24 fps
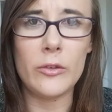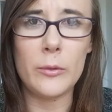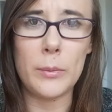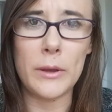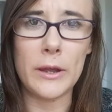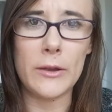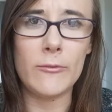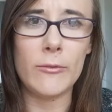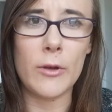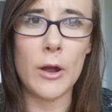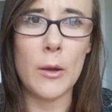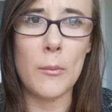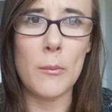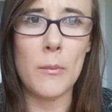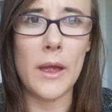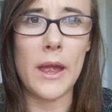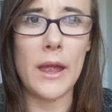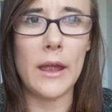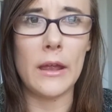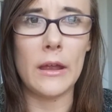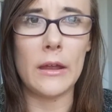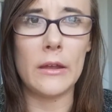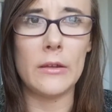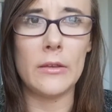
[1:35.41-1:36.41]
to pick from
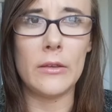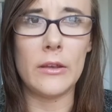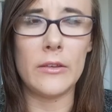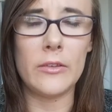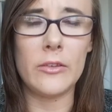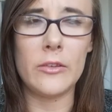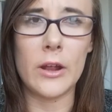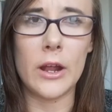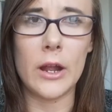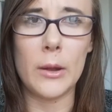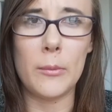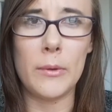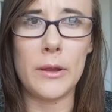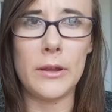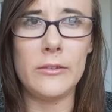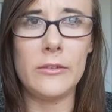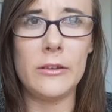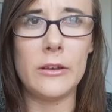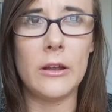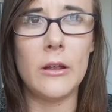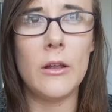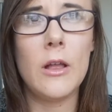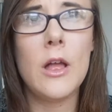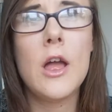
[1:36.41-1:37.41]
and it's not a big
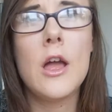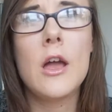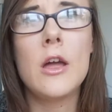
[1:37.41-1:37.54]
deal.